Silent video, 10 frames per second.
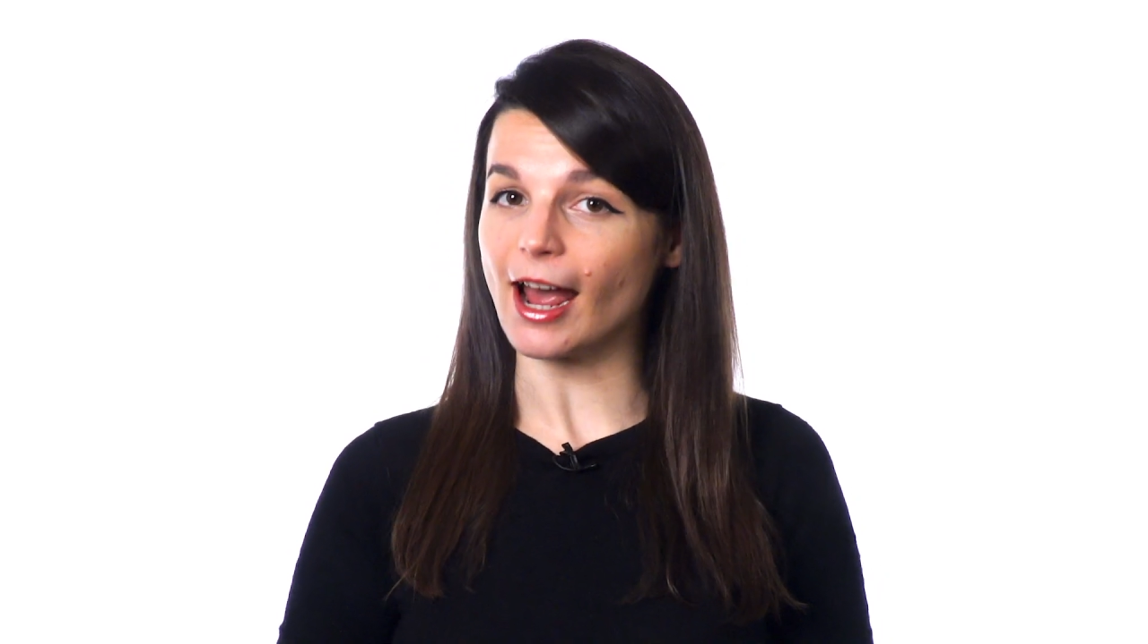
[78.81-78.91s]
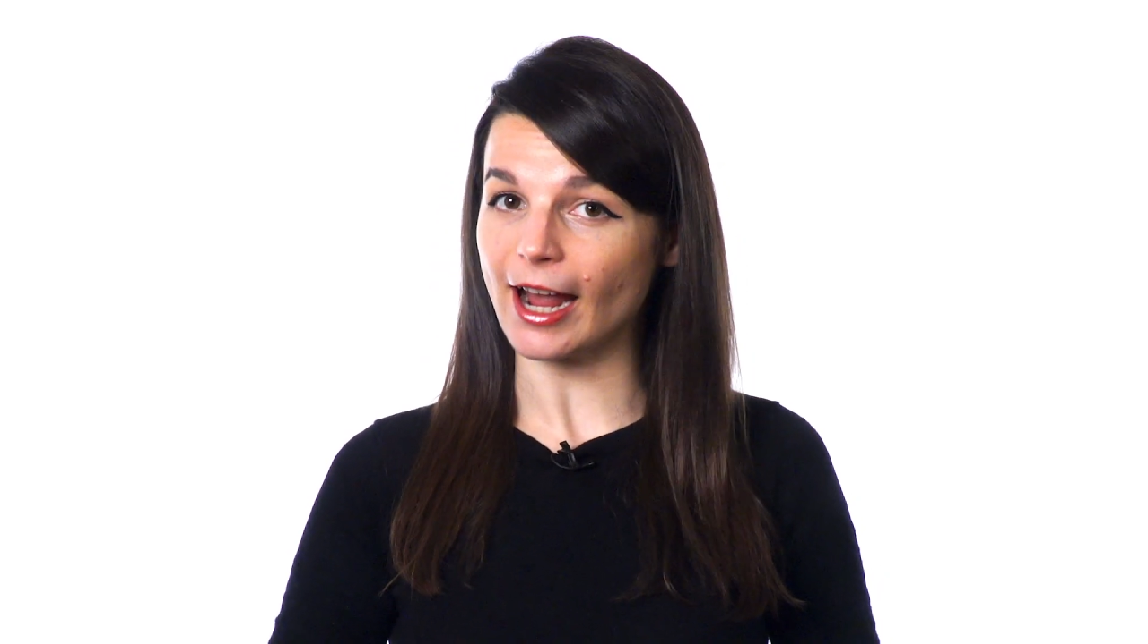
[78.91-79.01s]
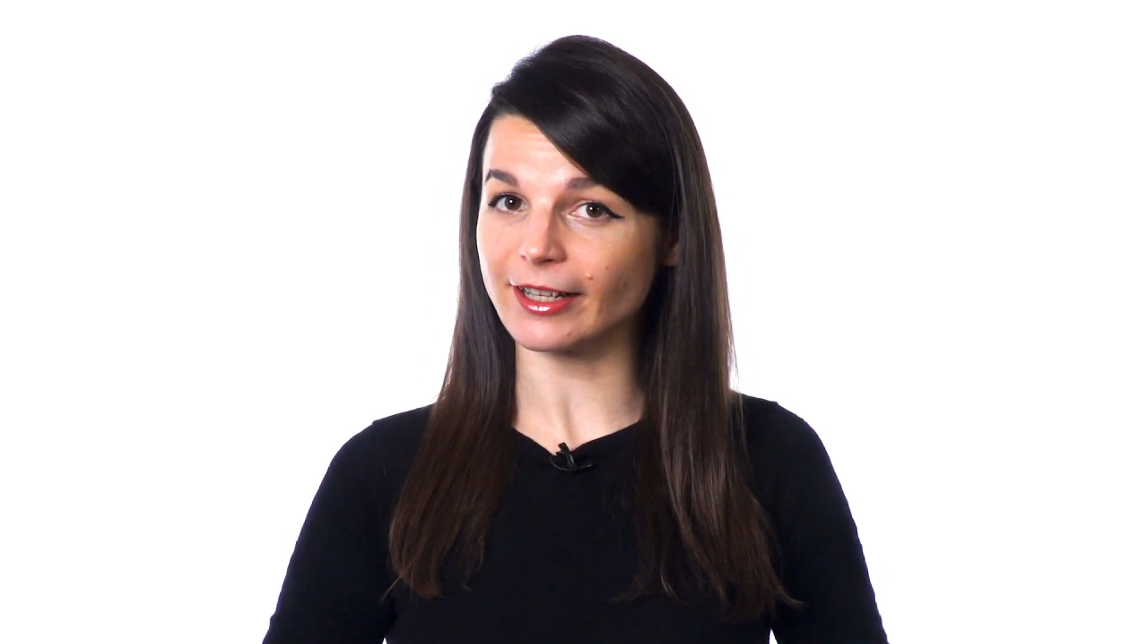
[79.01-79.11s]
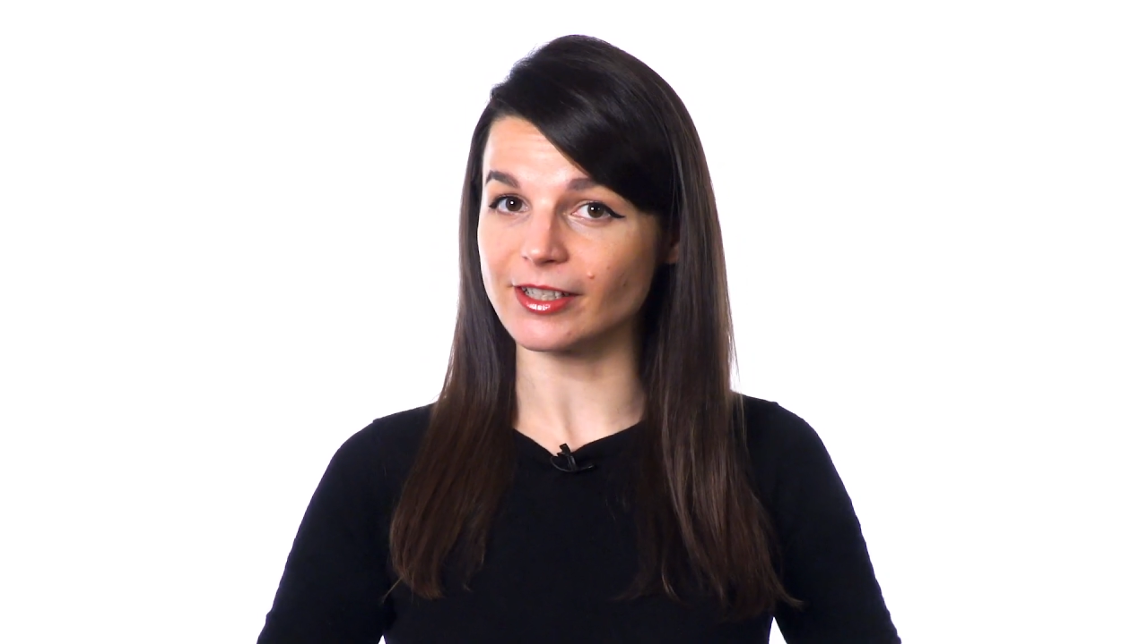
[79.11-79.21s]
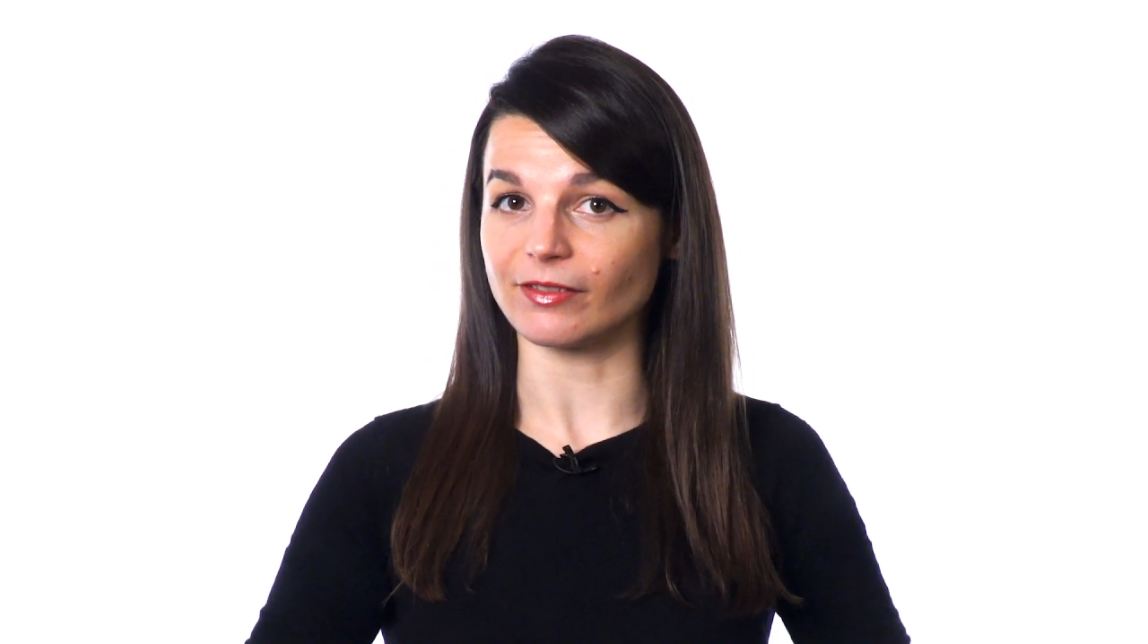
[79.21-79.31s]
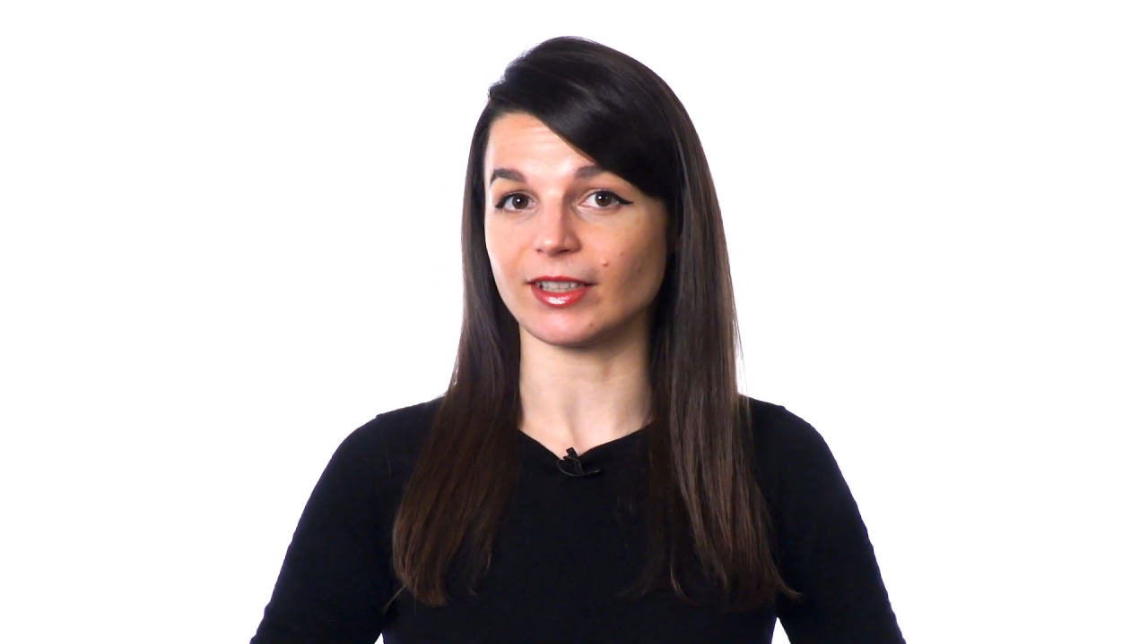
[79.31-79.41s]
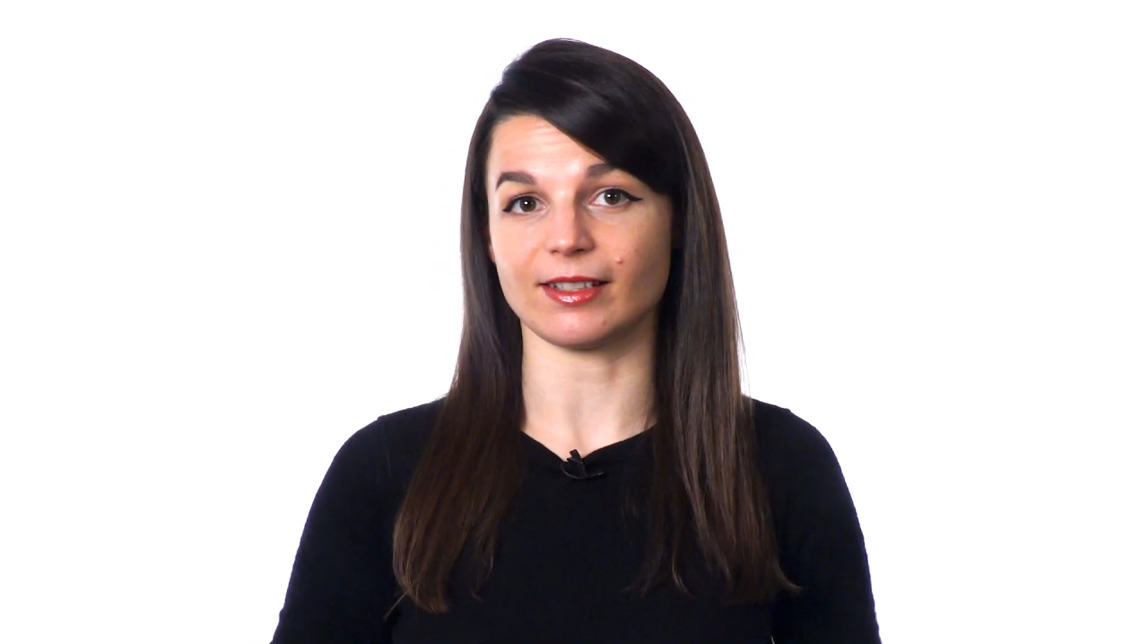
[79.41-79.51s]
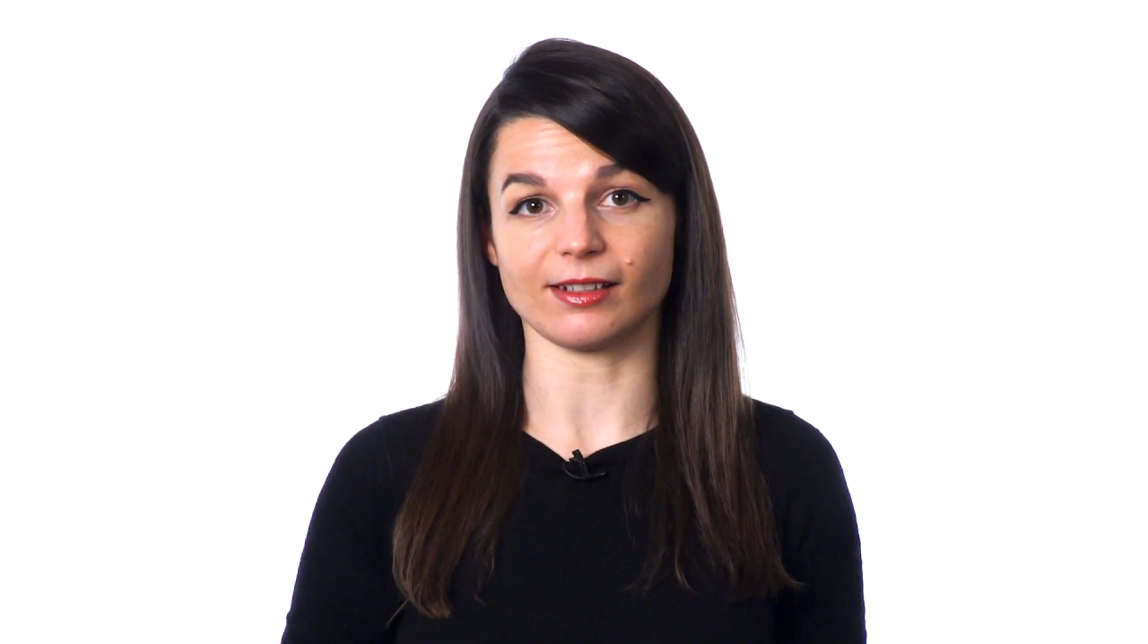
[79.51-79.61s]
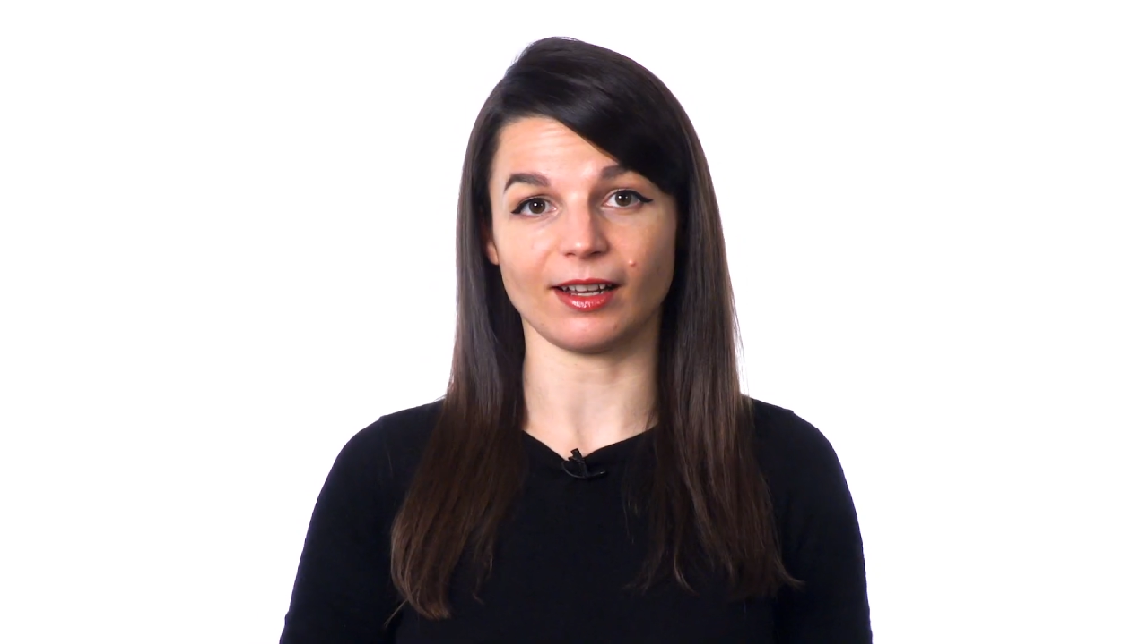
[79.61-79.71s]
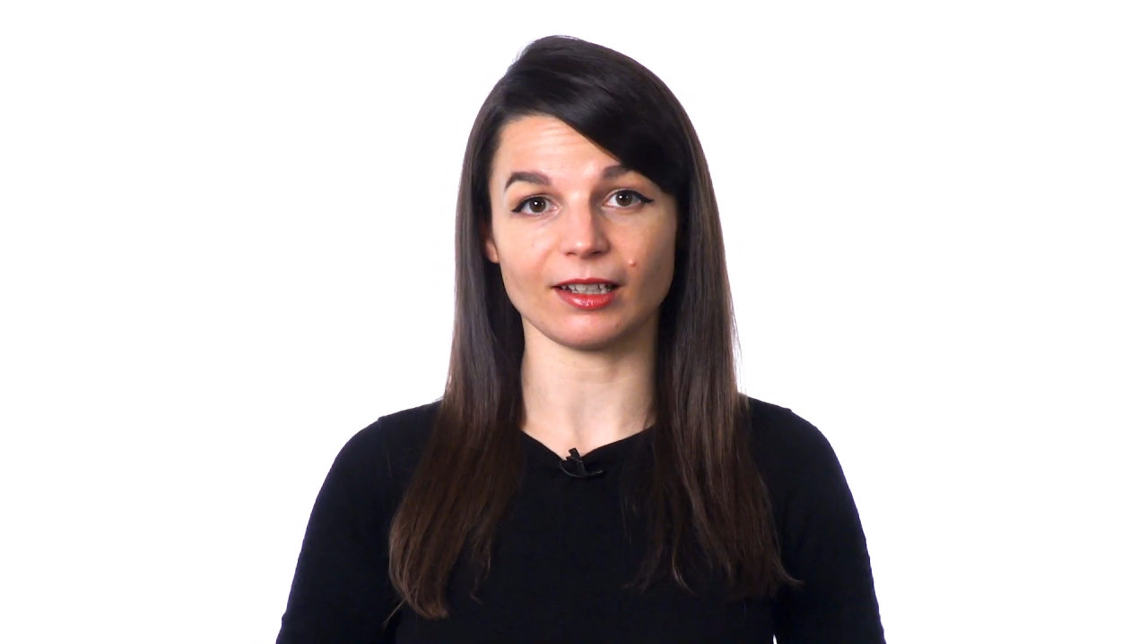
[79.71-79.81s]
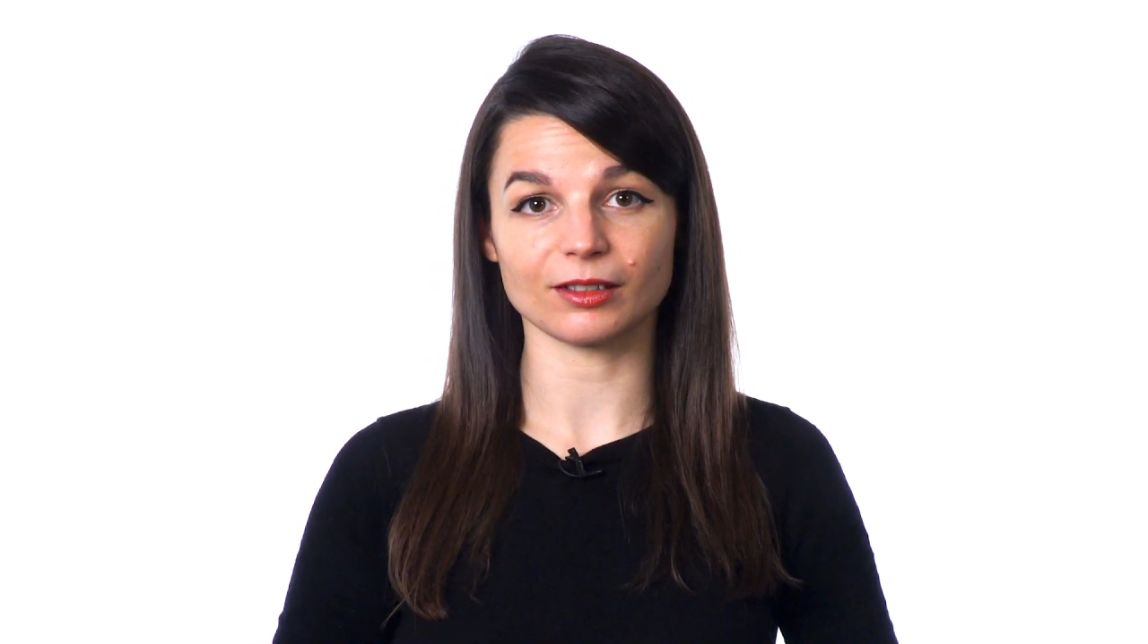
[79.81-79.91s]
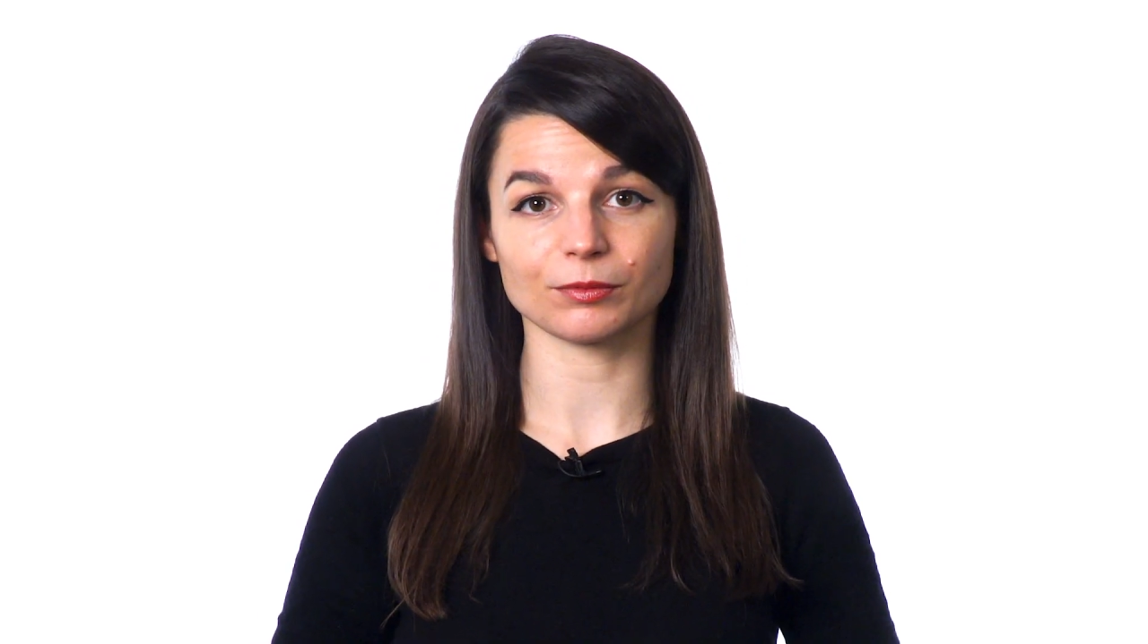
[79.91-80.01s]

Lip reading: active listening.